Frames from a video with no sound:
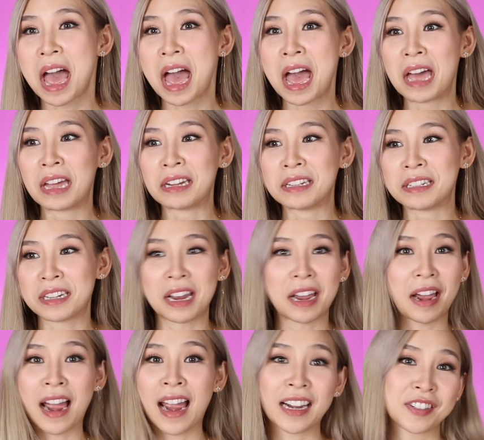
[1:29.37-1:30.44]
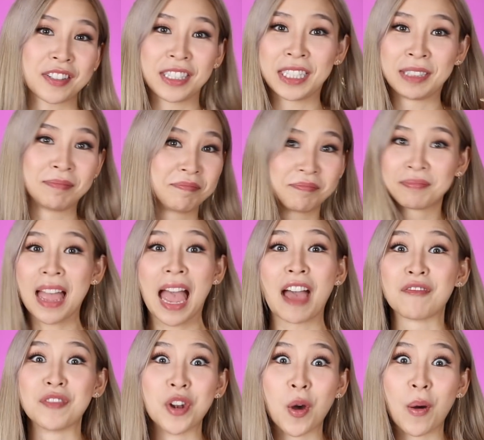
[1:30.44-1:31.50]
And yeah, I actually
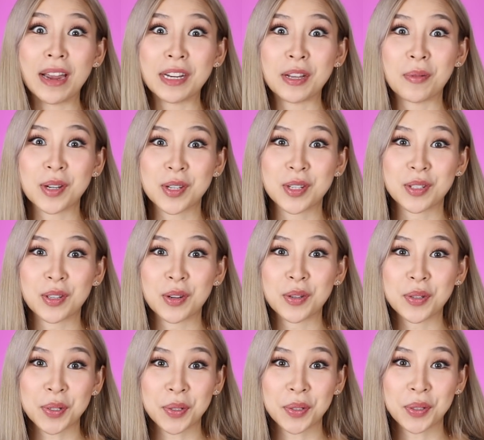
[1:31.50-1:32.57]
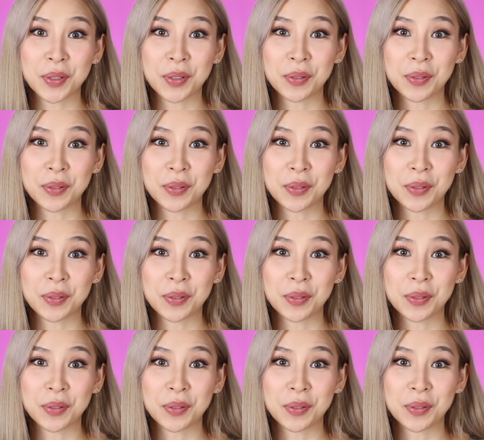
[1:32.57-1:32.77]
have no idea what she's gonna do.